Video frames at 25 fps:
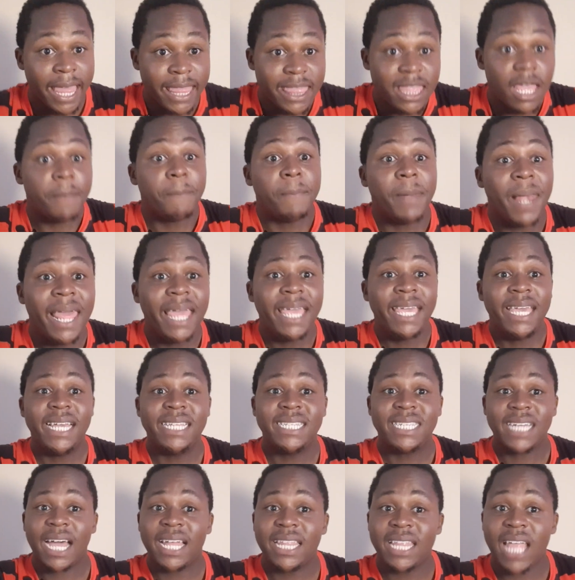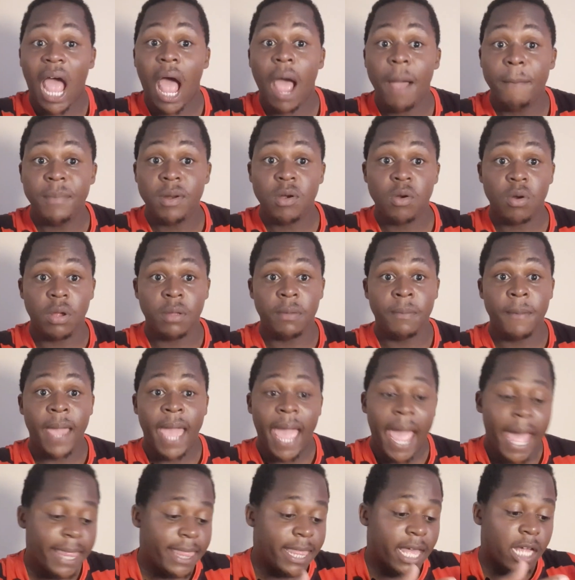They're playing it under Amaran,
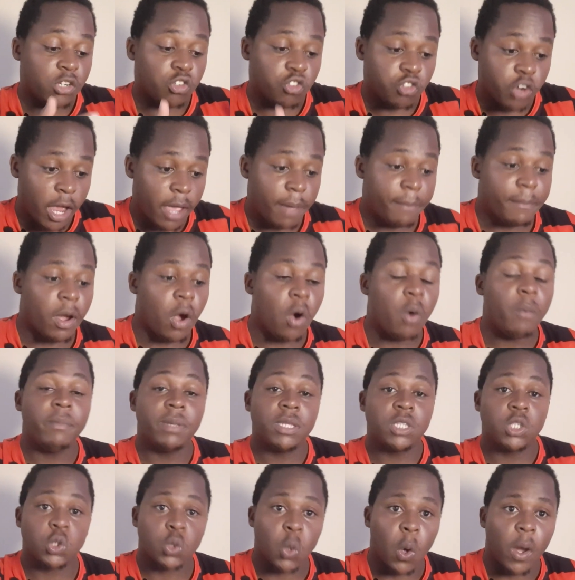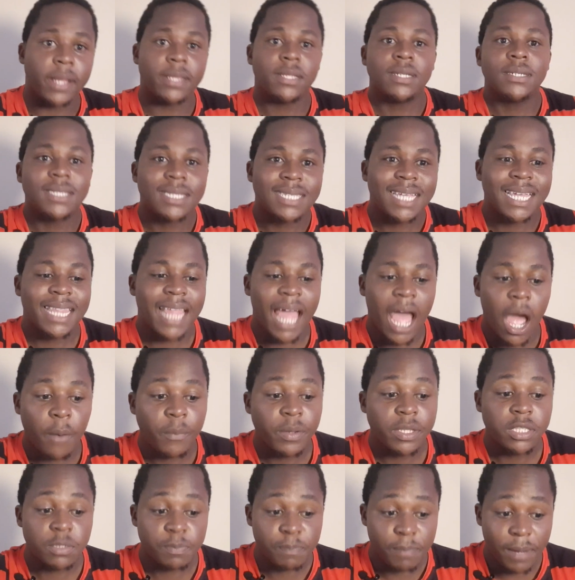and they're trying by all means to understand how
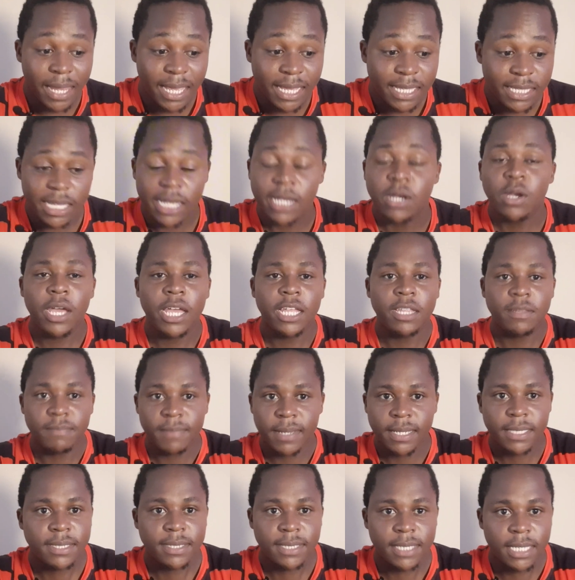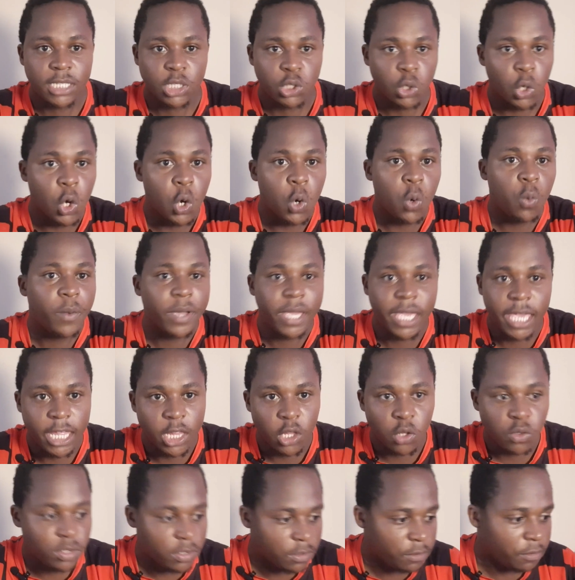it's played. It makes sense. We
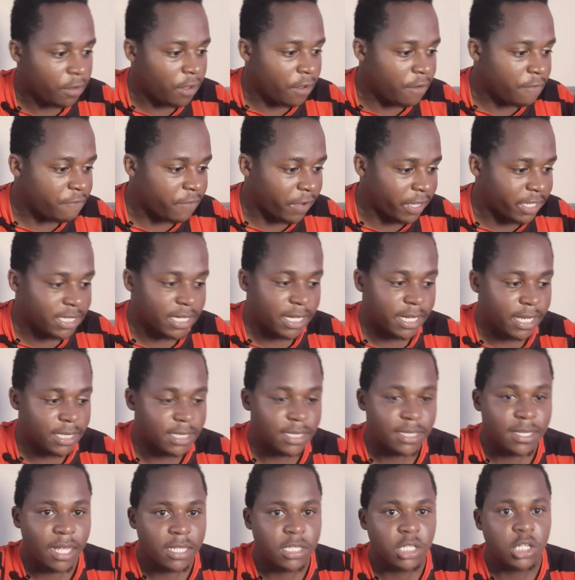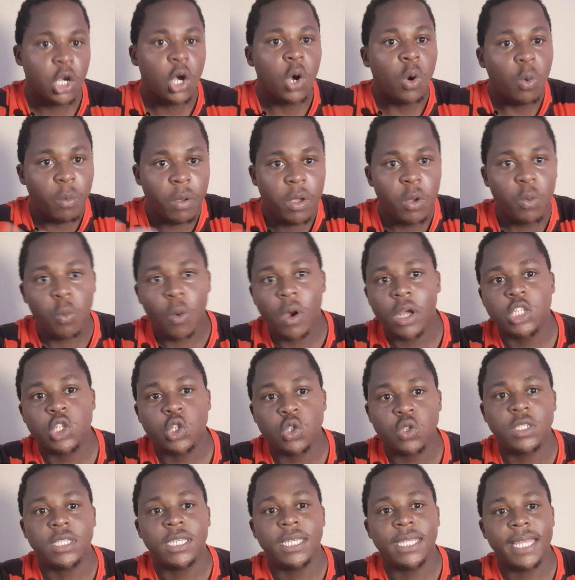cannot fight against that. We want
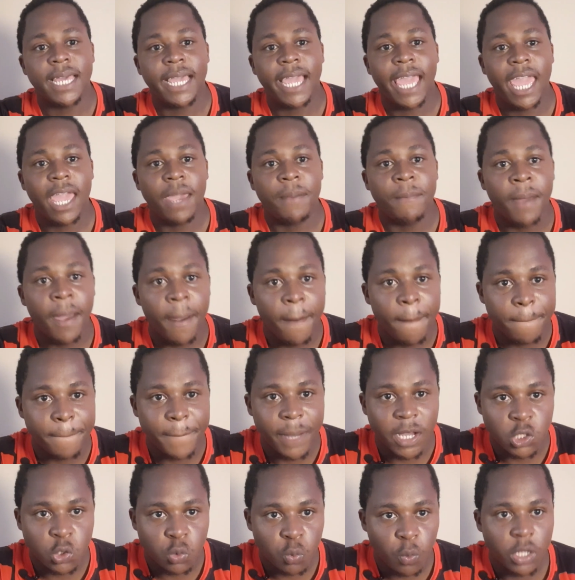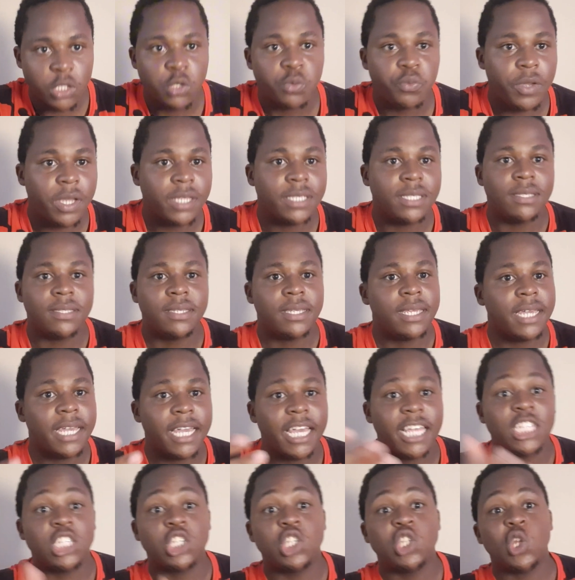to see the game. But what we are
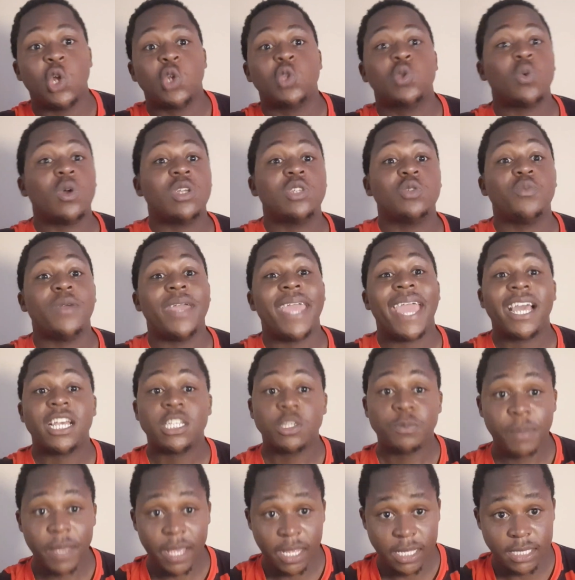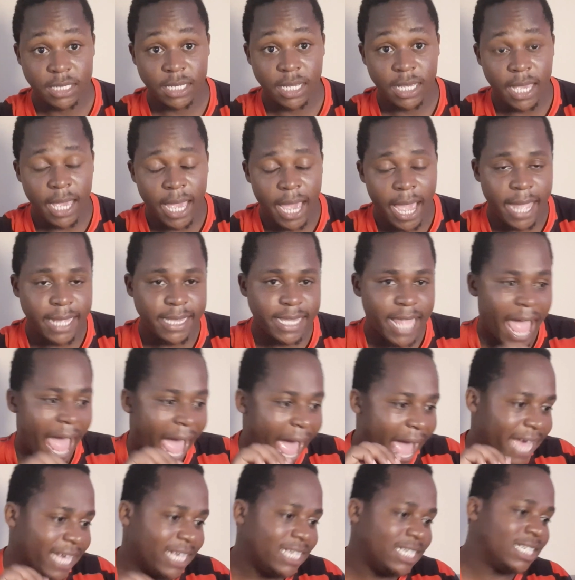seeing, it's not what we expect. And
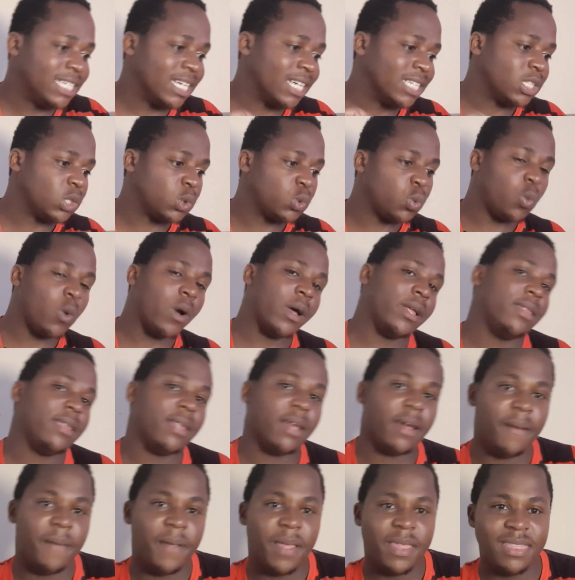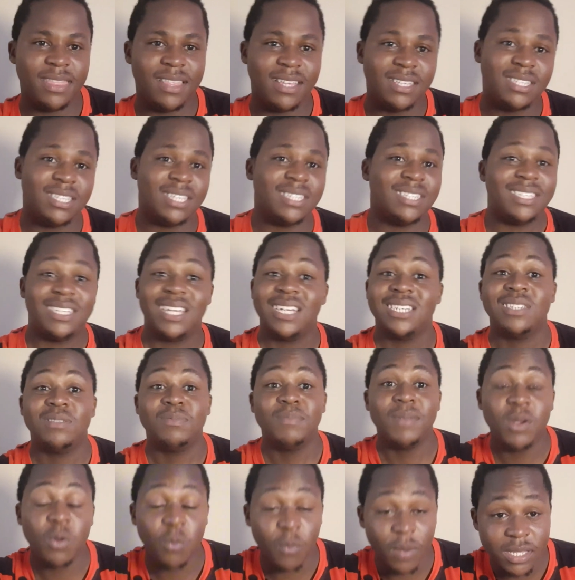I just wonder, and this is just
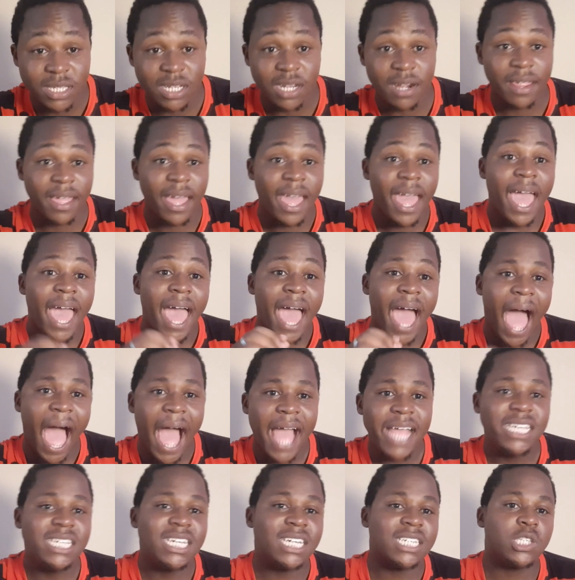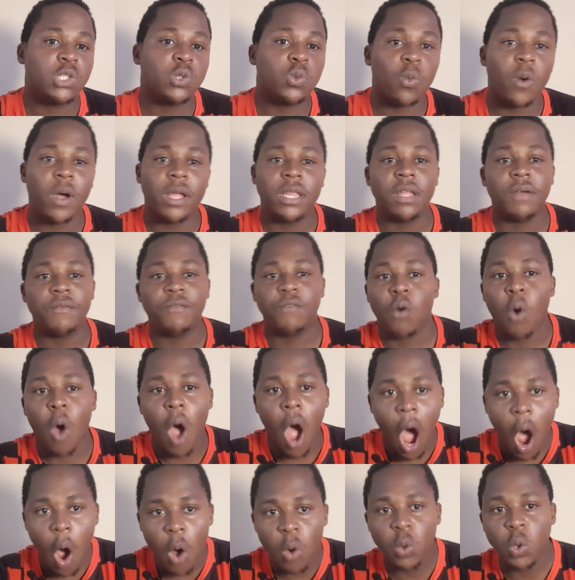me wondering, I just wonder for
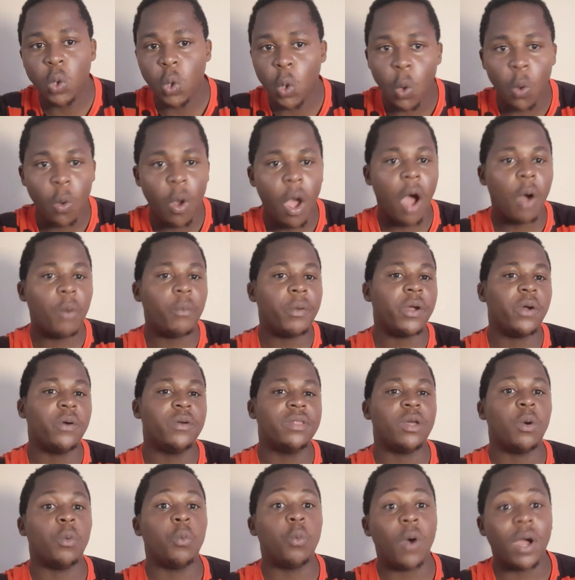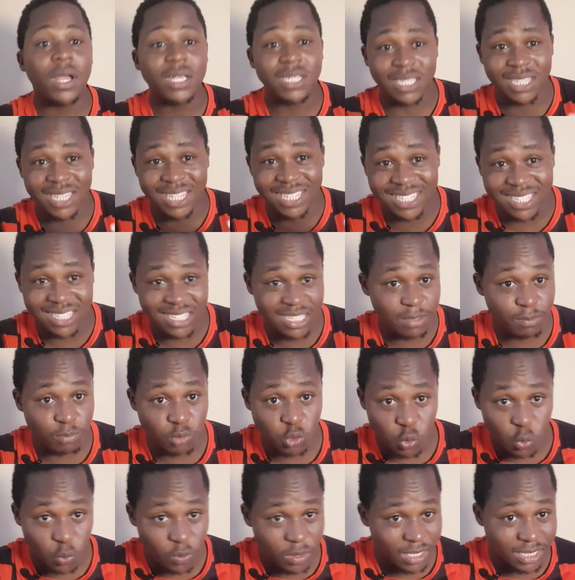how long are we going to watch this team
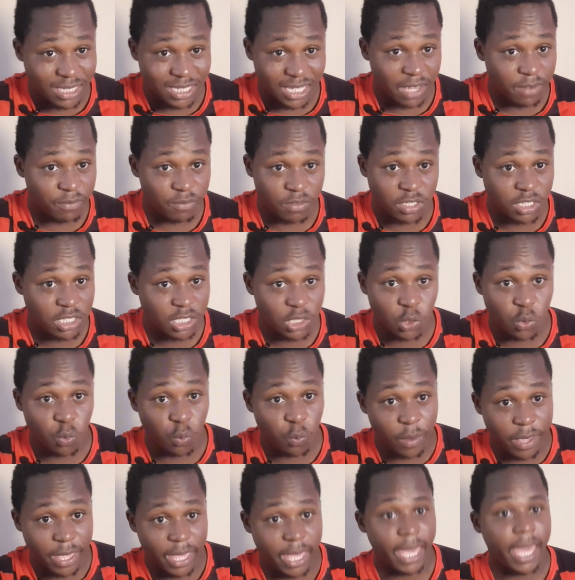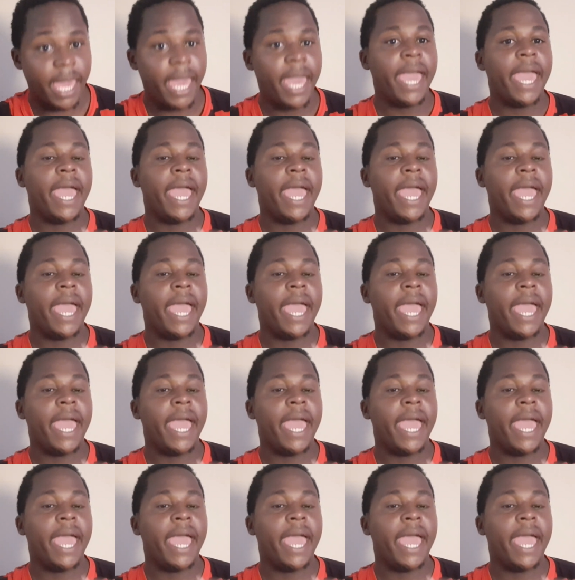do this every single week?